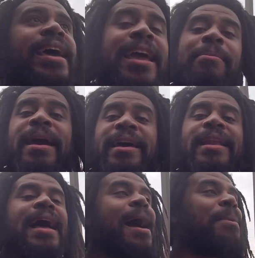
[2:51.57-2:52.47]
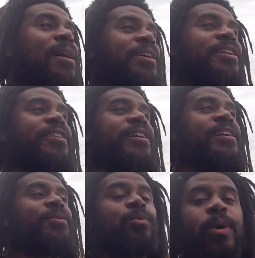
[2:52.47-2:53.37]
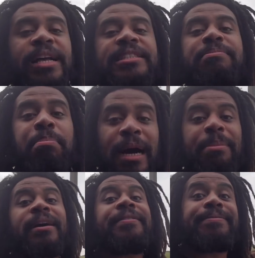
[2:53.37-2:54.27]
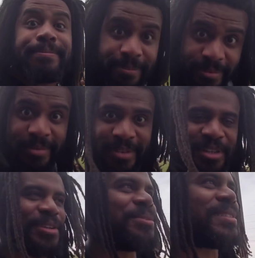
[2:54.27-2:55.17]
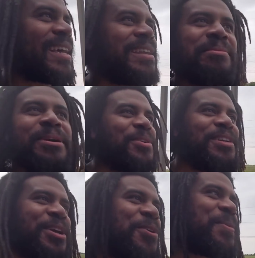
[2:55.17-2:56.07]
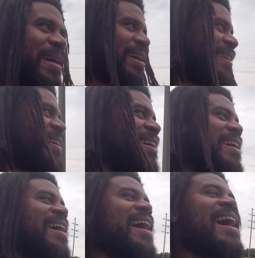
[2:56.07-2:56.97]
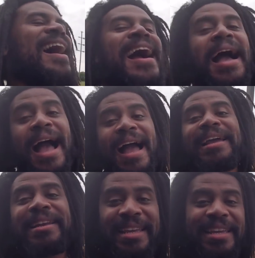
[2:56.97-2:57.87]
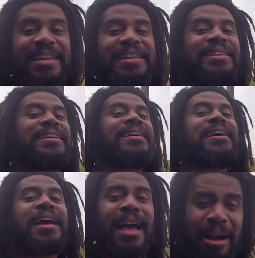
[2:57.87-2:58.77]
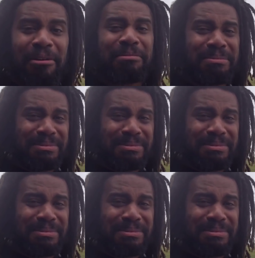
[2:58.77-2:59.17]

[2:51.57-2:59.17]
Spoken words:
hey man, I'm out here in West Bubba, you know what I'm saying, in the middle of nowhere. I need help